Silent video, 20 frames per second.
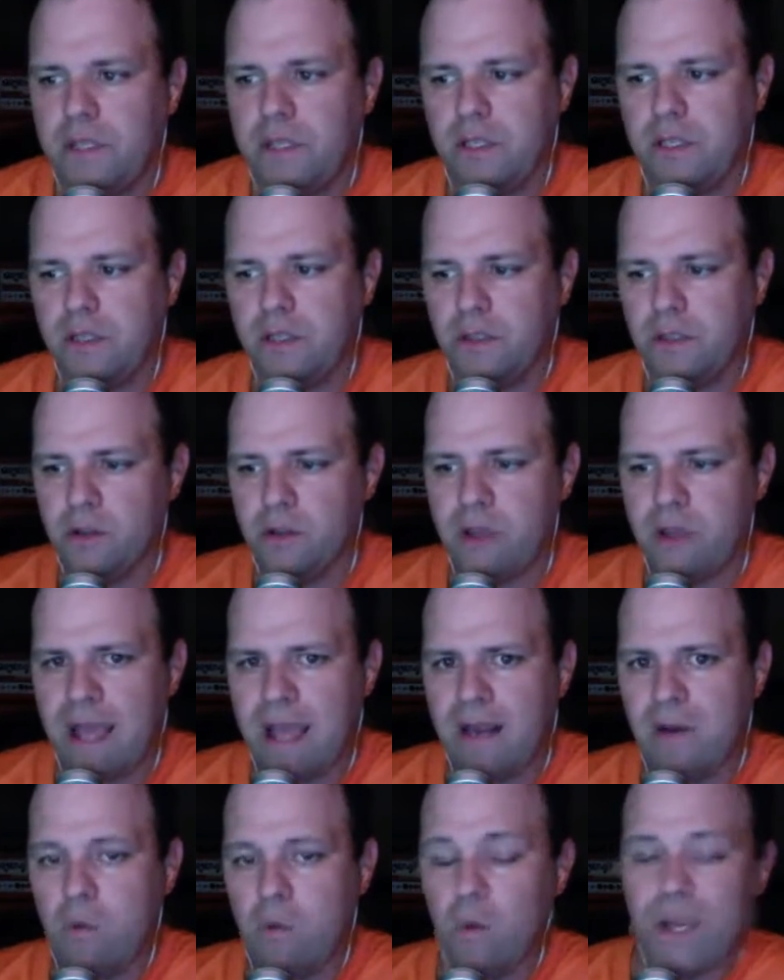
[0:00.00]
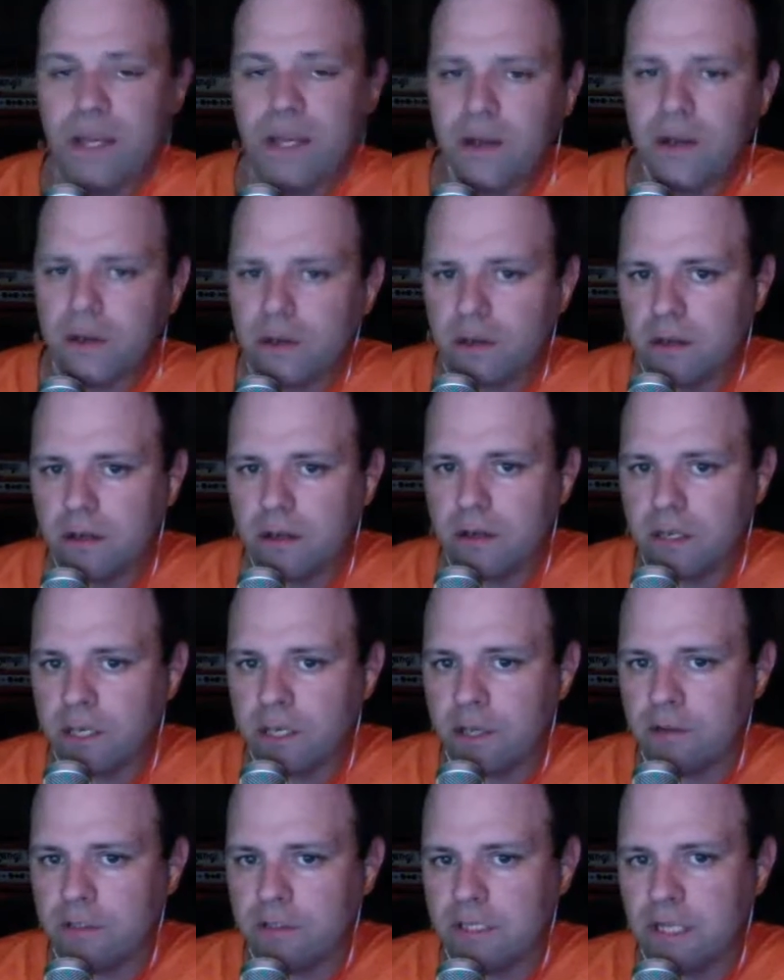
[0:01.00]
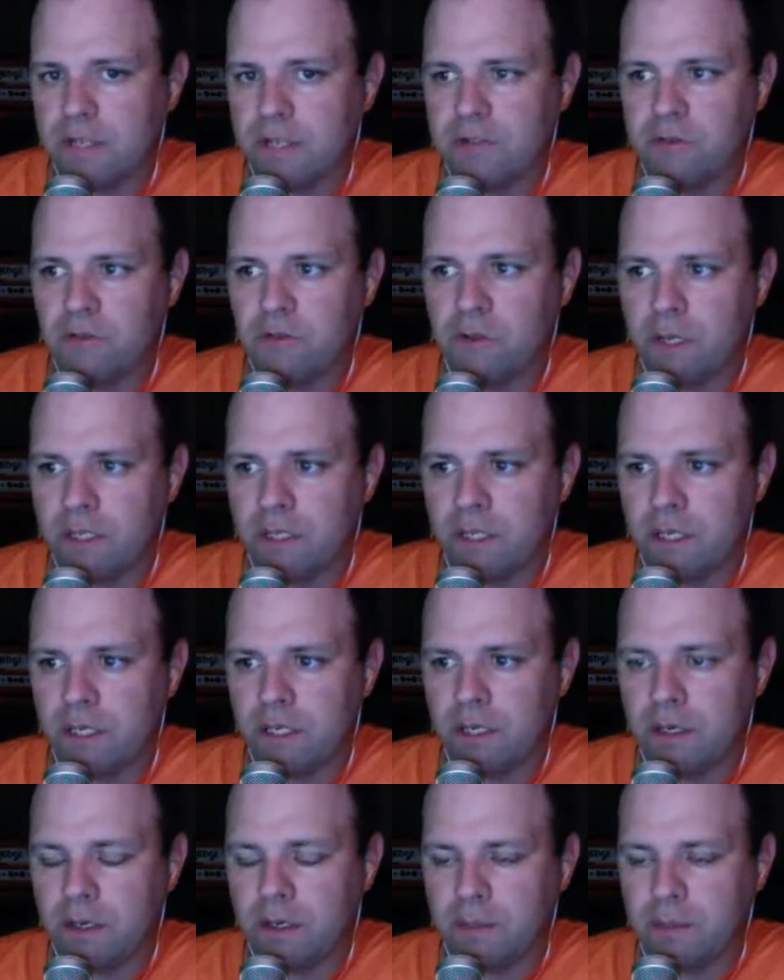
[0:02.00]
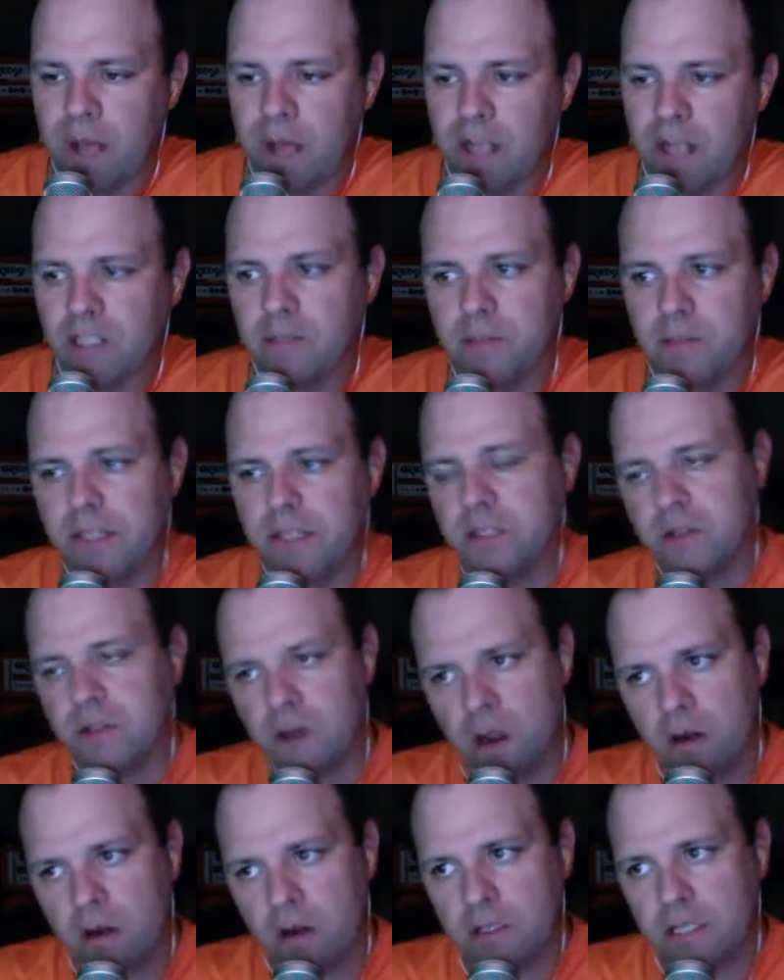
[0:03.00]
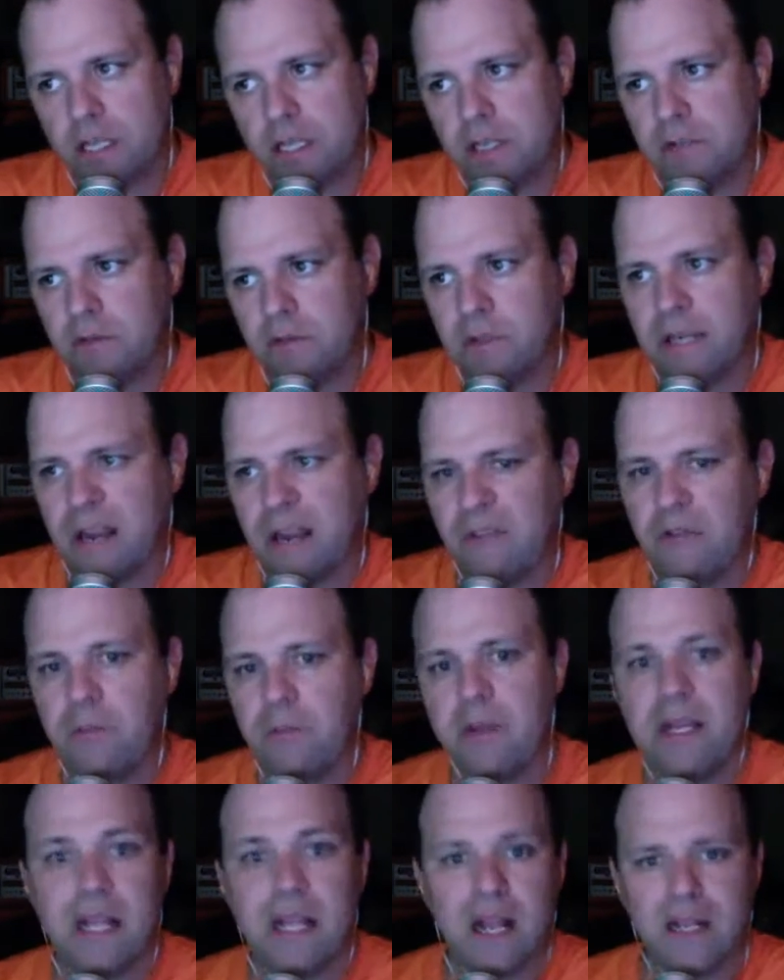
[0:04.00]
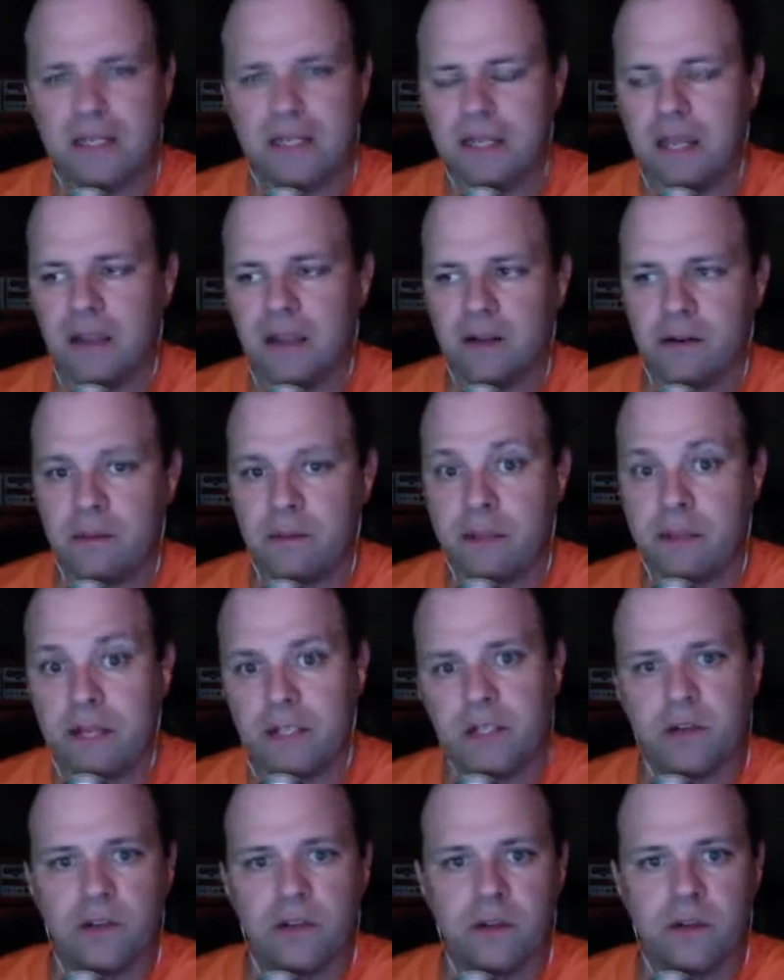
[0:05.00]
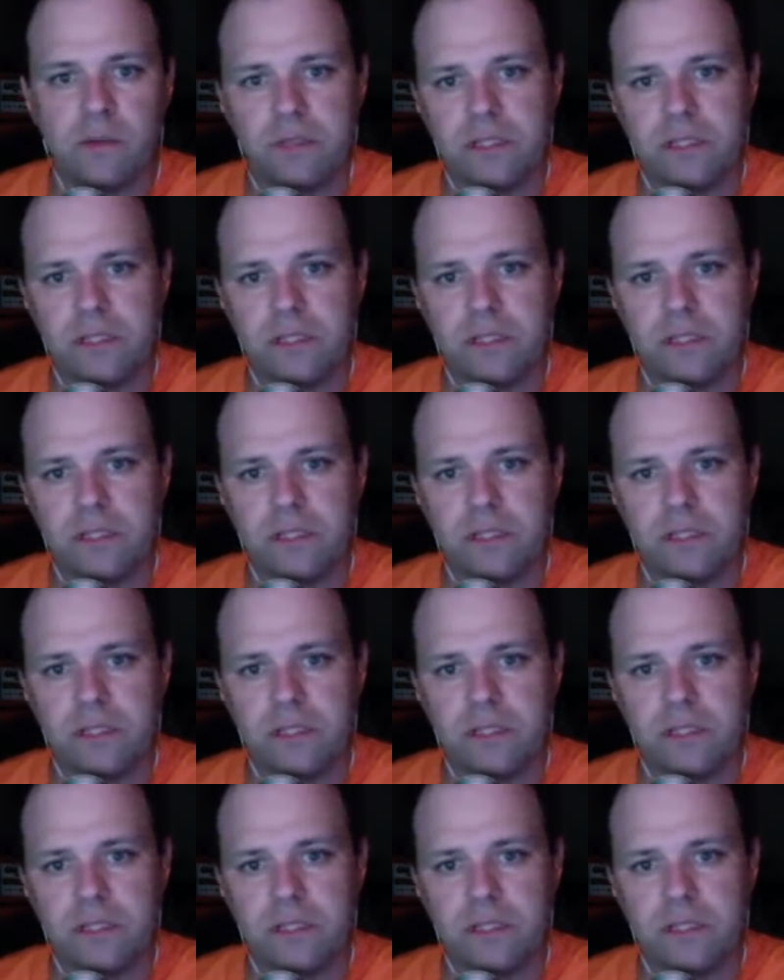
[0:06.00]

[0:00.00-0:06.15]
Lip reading: You had a weaker, schedule one year and possibly a stronger schedule, and everybody got together to make sure it